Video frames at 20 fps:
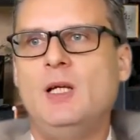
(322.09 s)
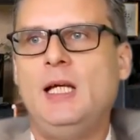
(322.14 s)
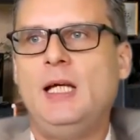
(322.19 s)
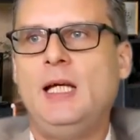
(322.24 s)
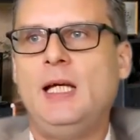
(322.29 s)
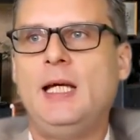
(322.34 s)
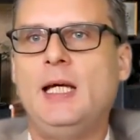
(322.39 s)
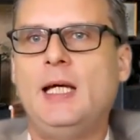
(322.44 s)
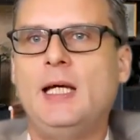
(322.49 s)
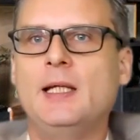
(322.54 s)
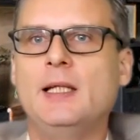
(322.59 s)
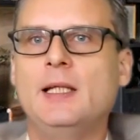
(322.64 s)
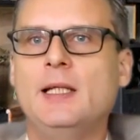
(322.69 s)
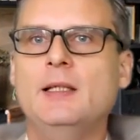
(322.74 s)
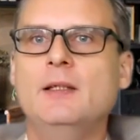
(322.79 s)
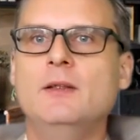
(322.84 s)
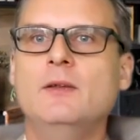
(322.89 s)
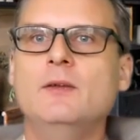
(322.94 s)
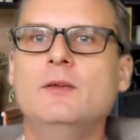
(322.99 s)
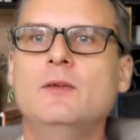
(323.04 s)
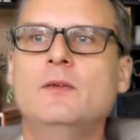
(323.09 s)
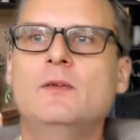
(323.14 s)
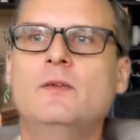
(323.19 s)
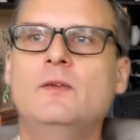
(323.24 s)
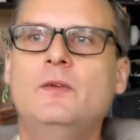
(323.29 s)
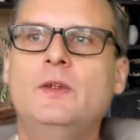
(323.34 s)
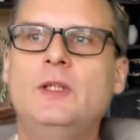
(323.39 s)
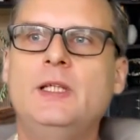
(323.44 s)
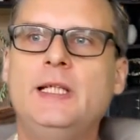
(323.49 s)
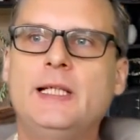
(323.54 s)
and
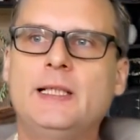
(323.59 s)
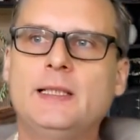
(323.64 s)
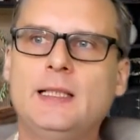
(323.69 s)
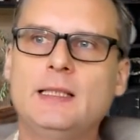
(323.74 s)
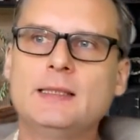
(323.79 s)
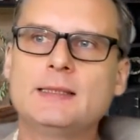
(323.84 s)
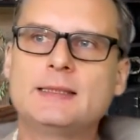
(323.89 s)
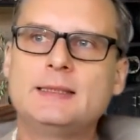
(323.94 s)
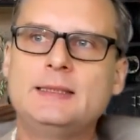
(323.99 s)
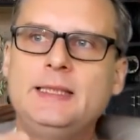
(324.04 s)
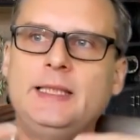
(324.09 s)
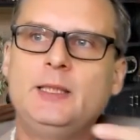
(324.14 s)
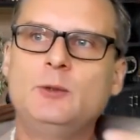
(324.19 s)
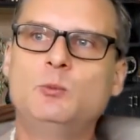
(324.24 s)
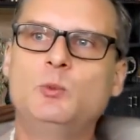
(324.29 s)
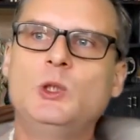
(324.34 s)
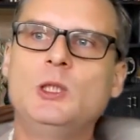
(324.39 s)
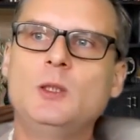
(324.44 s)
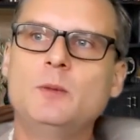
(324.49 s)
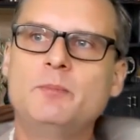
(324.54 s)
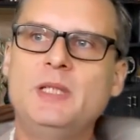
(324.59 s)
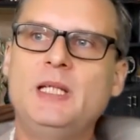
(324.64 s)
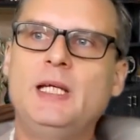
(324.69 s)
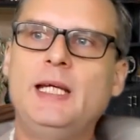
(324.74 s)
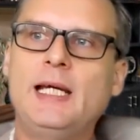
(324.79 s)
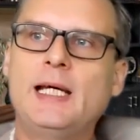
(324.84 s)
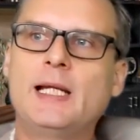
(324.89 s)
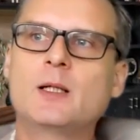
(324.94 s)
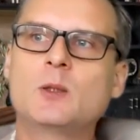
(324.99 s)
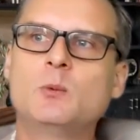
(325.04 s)
the LLC will
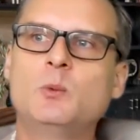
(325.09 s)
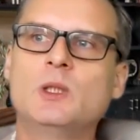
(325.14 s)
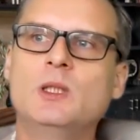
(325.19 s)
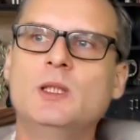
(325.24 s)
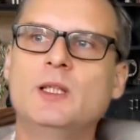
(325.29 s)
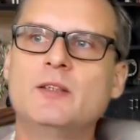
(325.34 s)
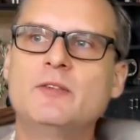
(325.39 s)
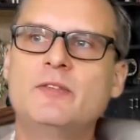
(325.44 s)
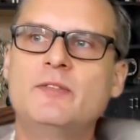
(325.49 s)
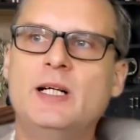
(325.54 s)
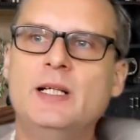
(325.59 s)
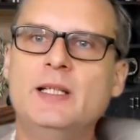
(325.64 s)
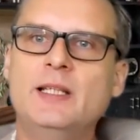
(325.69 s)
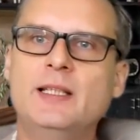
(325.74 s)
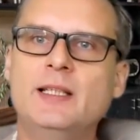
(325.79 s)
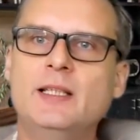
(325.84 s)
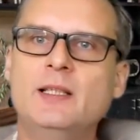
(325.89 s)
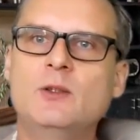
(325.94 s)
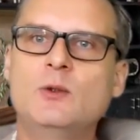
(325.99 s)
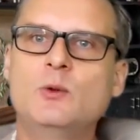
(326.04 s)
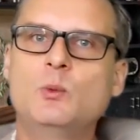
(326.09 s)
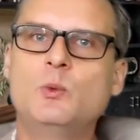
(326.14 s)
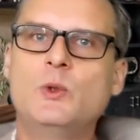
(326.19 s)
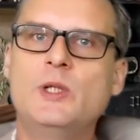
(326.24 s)
be adequately funded